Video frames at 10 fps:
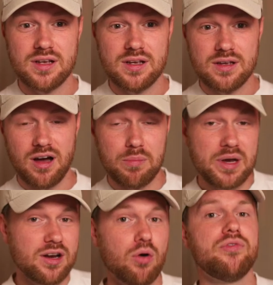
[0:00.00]
I made
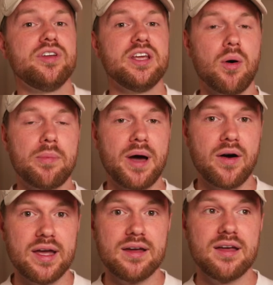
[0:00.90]
a whole video about
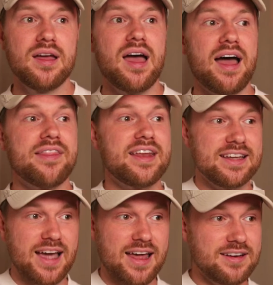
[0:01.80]
it. And then in
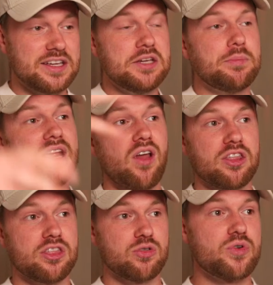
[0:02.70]
Canada, he made
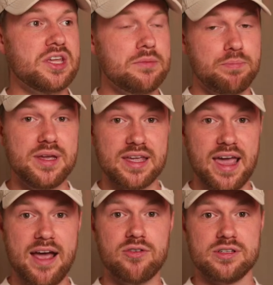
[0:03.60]
3 big
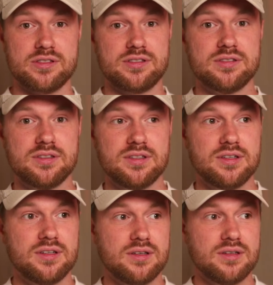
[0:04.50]
errors,
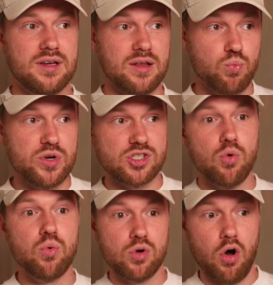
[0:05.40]
and which
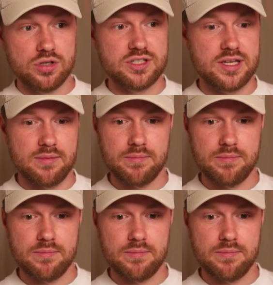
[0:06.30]
all cost him.